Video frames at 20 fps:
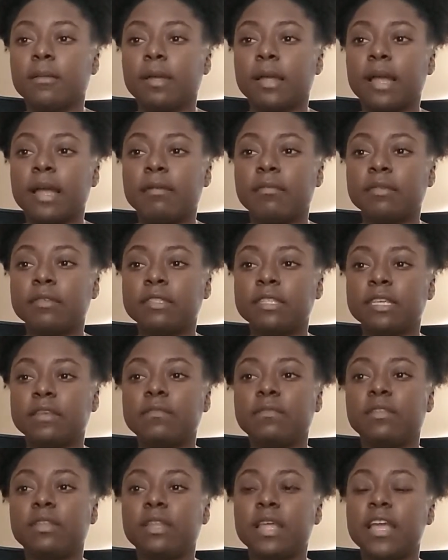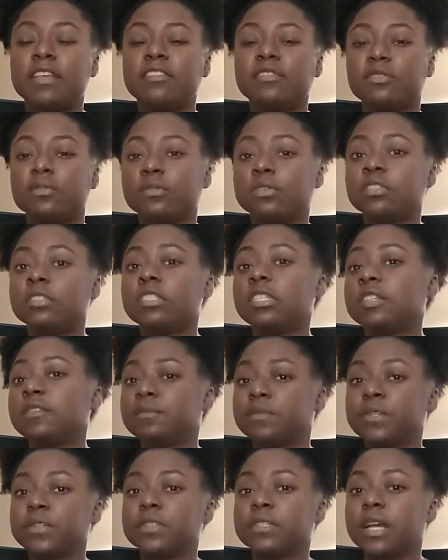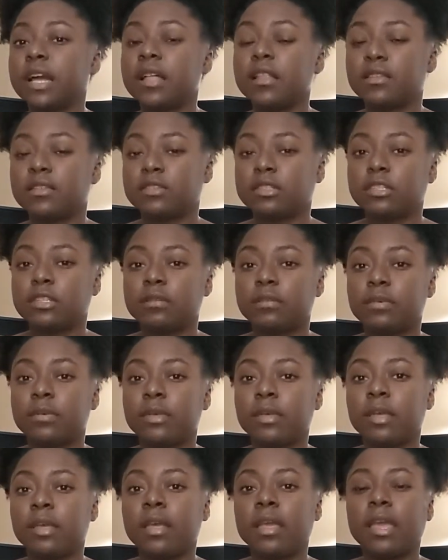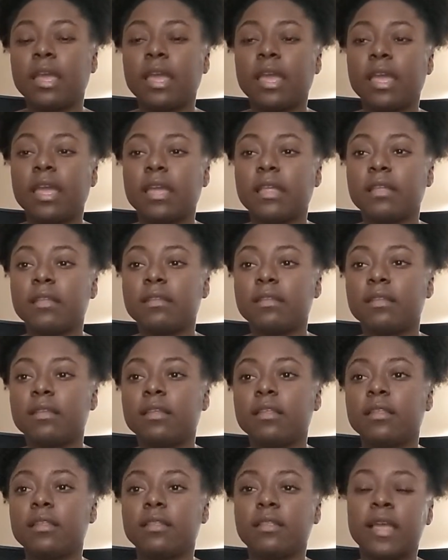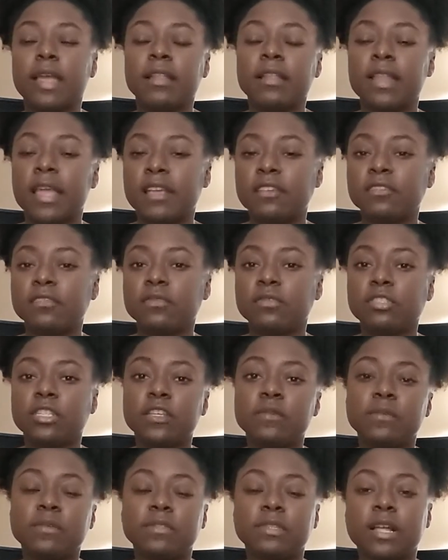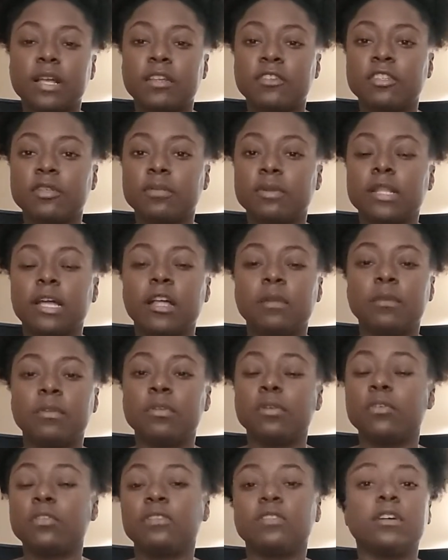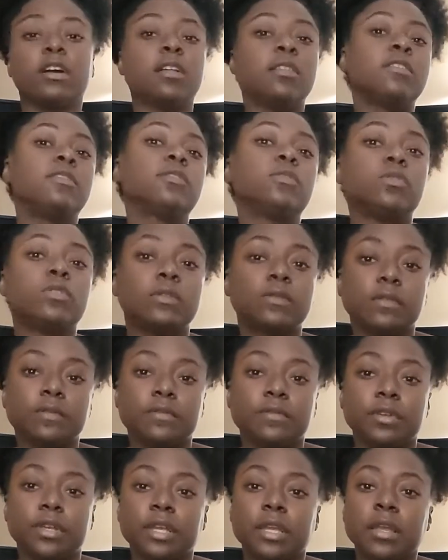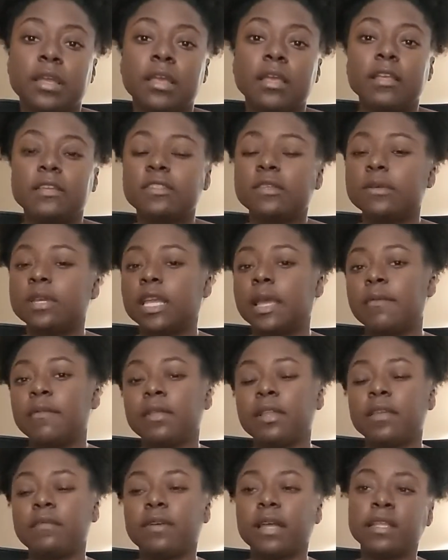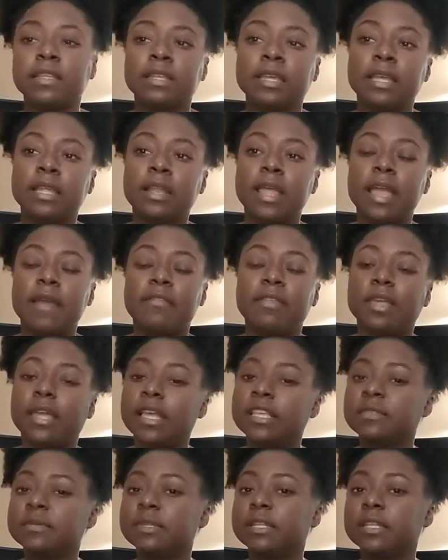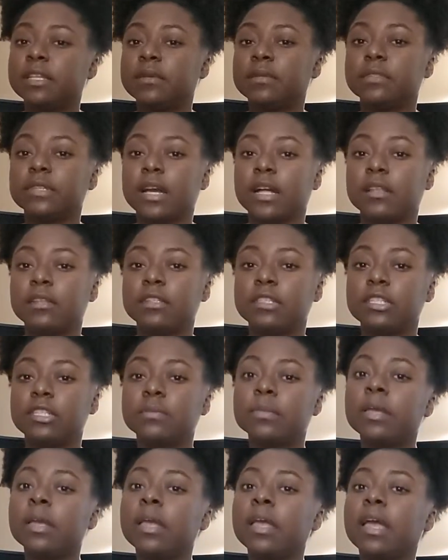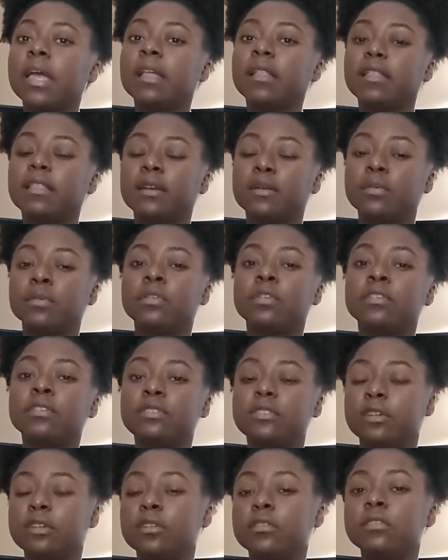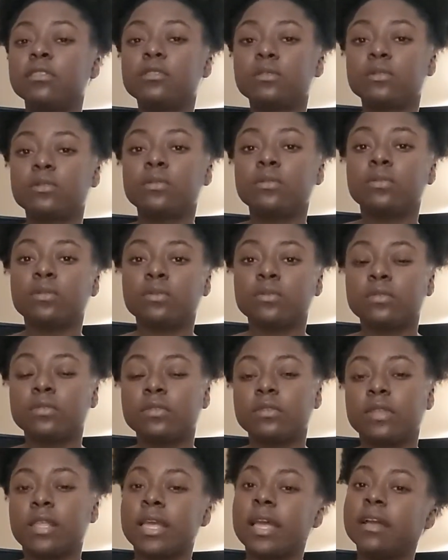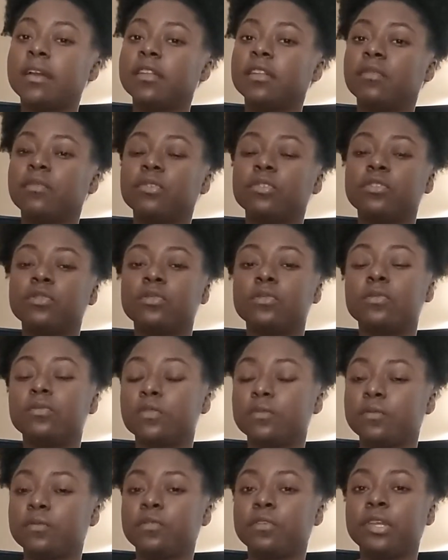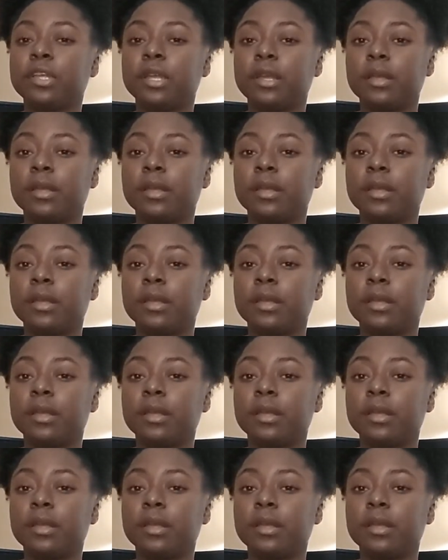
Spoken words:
I received the National Achievement Scholarship, and that National Achievement Scholarship allowed me to go to other schools for free. So even if I didn't have the Gates Millennium Scholarship, there were certain schools that I could have went to for free